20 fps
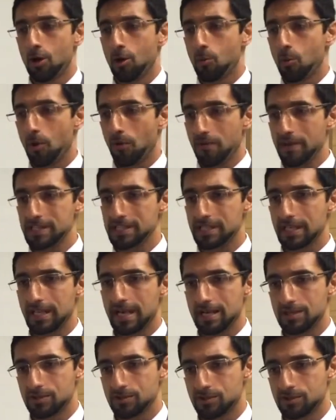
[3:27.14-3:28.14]
What this
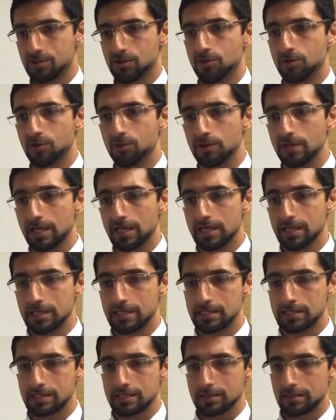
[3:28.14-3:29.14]
allows us to do
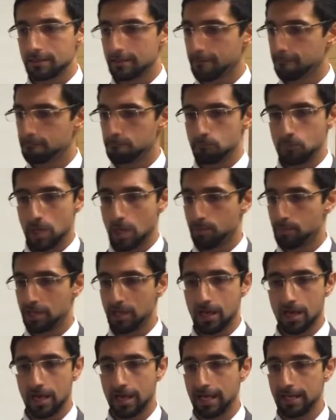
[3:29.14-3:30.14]
is
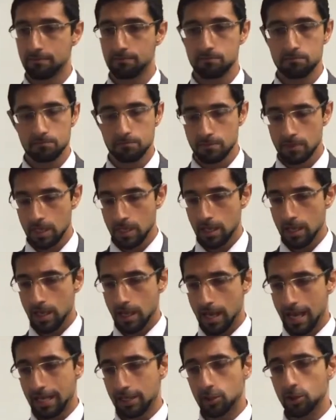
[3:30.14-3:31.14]
apply
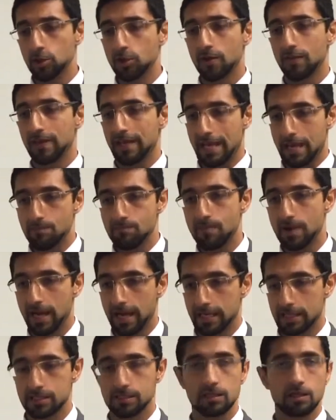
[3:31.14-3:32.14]
and look at the
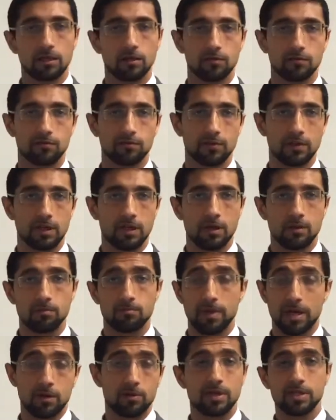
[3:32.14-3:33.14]
impact of
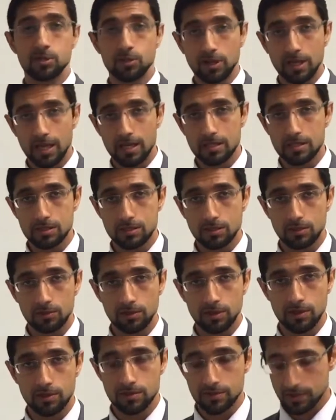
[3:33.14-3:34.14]
better education on
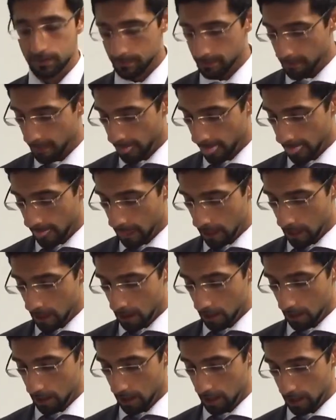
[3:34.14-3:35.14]
load,
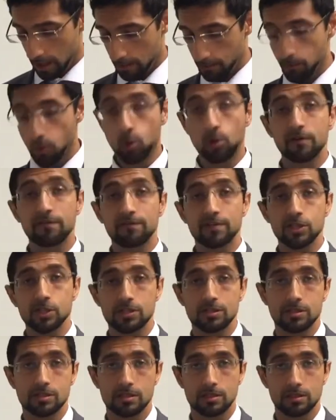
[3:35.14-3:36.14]
more
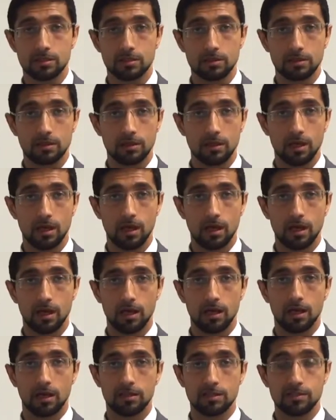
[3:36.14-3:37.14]
efficient
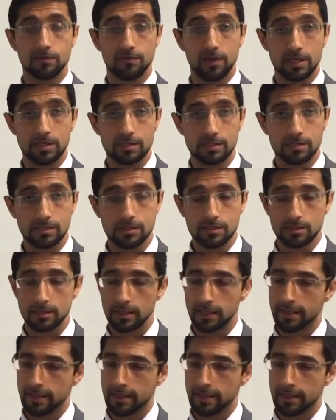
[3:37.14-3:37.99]
devices,